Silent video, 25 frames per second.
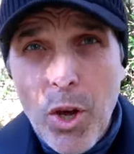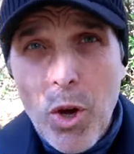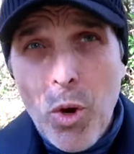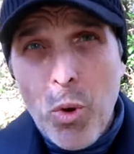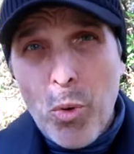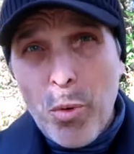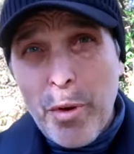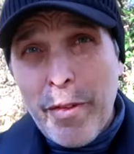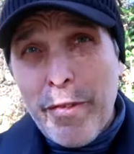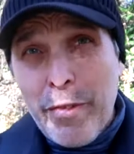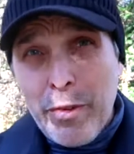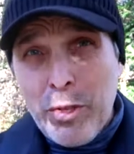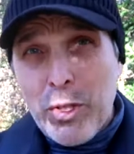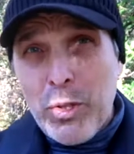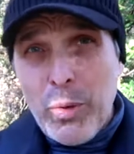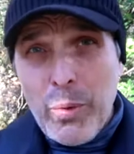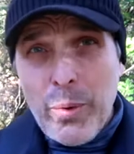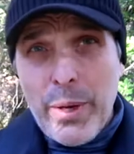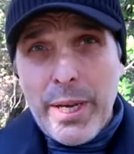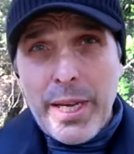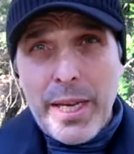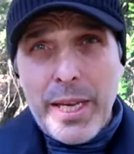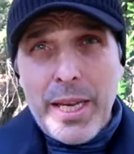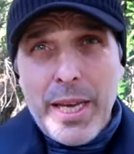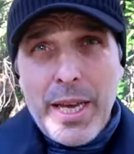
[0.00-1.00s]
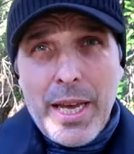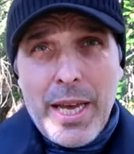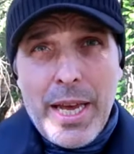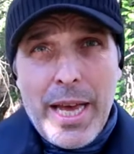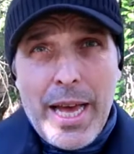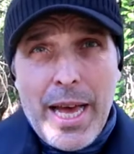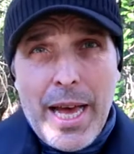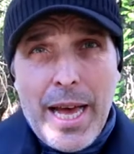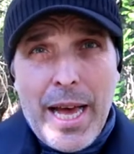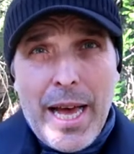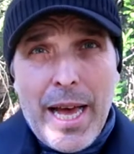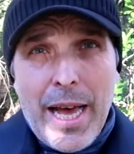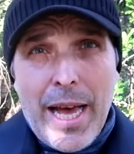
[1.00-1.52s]
or if you're doing
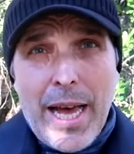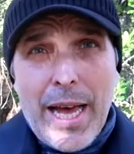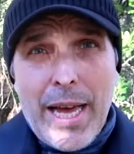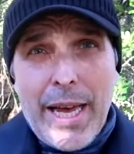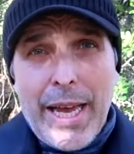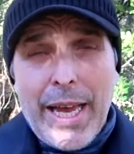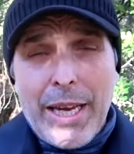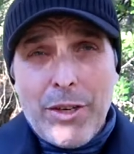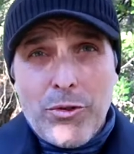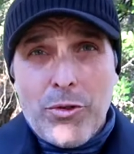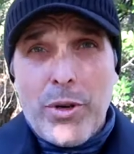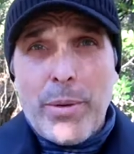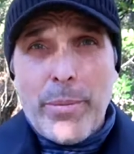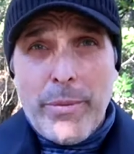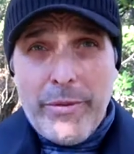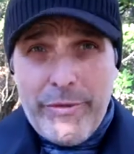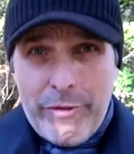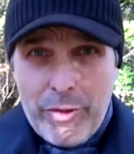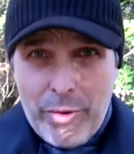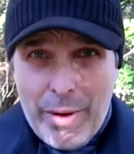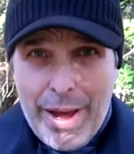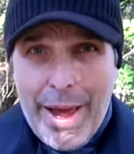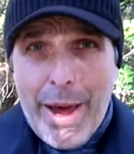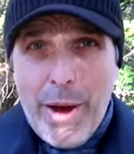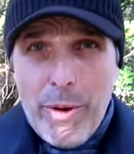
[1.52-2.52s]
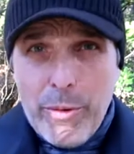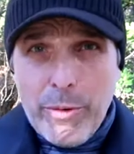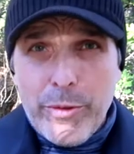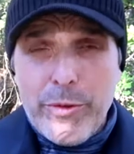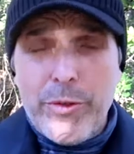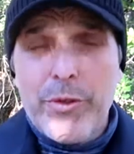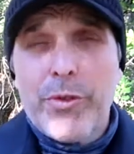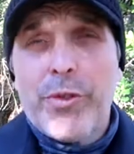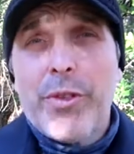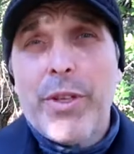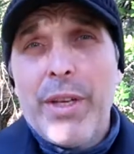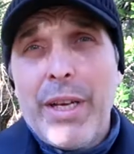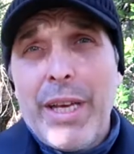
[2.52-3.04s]
a treatment for your
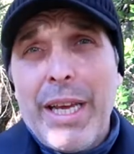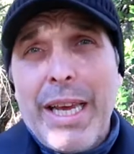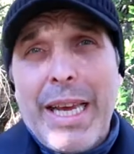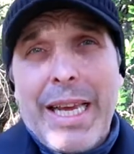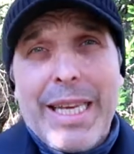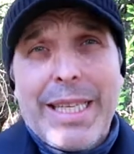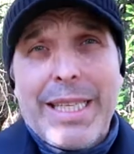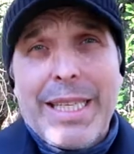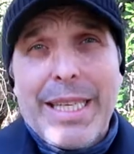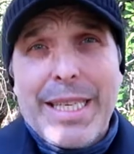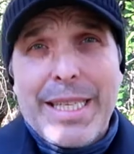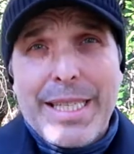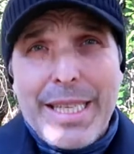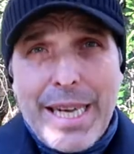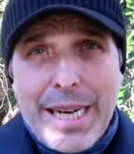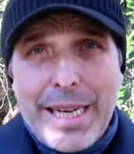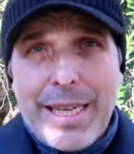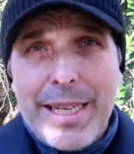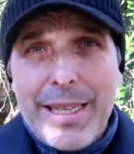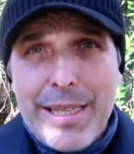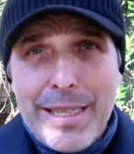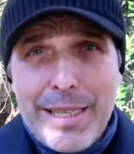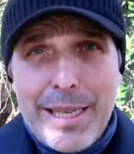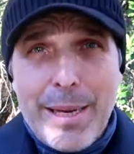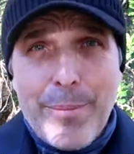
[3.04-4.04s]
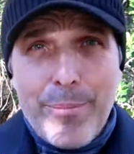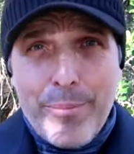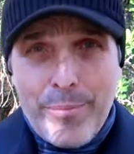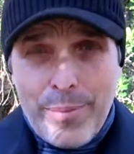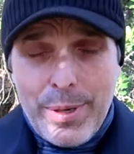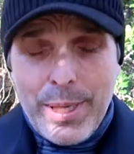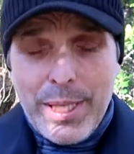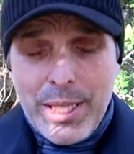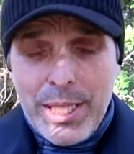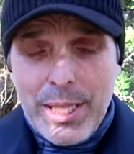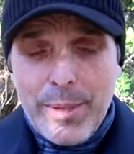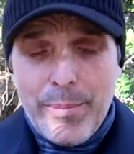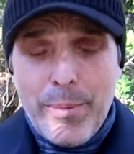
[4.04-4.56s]
health, it's exactly the same
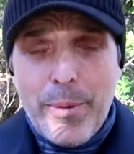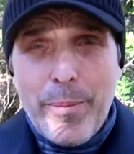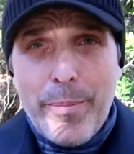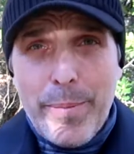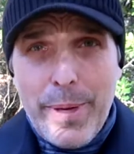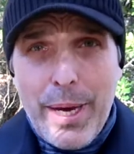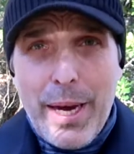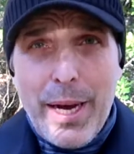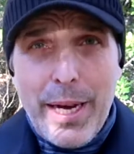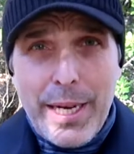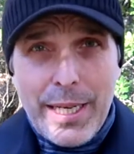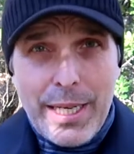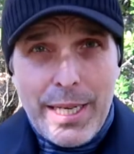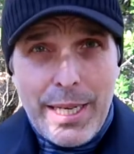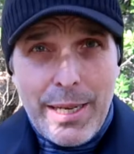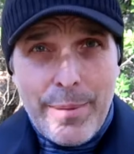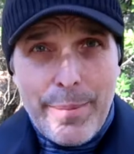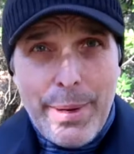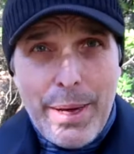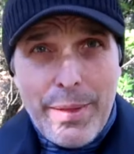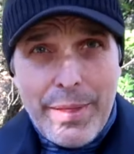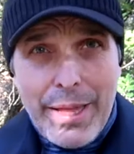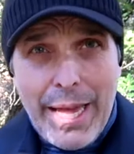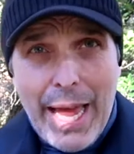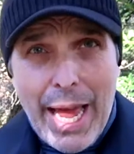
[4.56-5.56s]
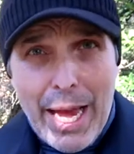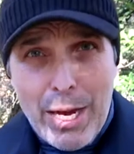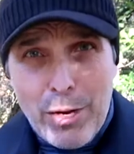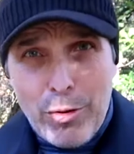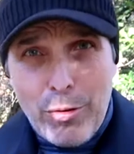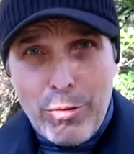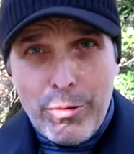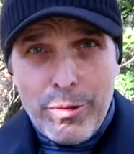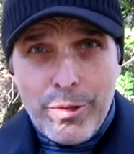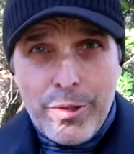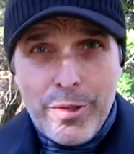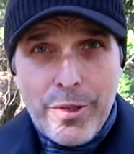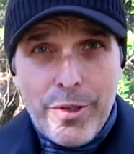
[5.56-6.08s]
principle behind it about the
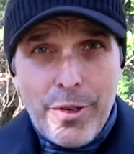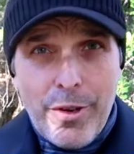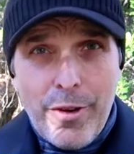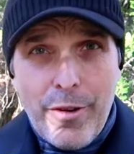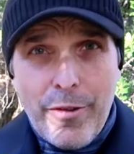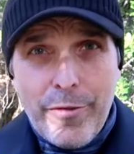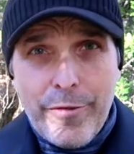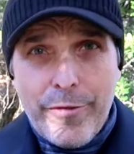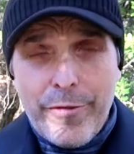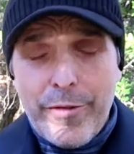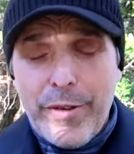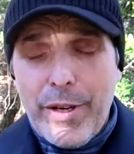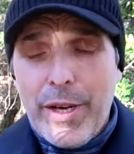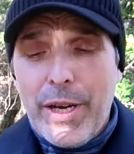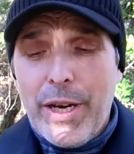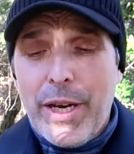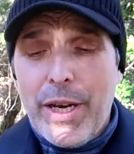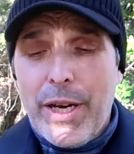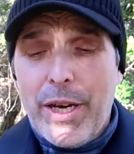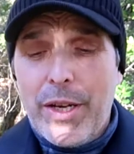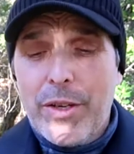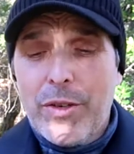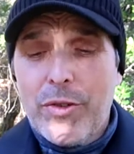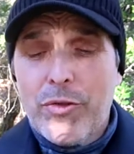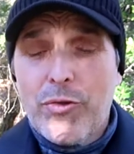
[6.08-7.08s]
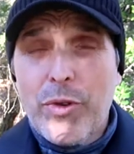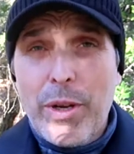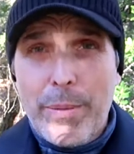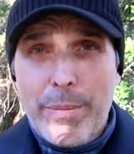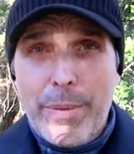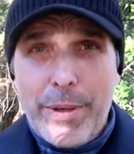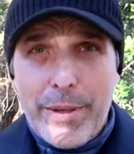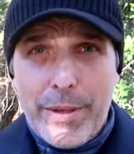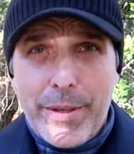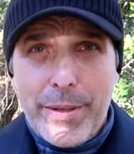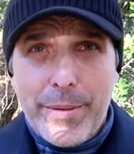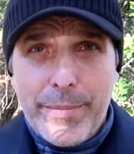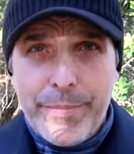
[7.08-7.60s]
angles of
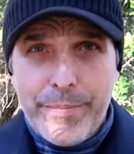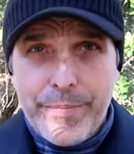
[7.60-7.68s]
treatment.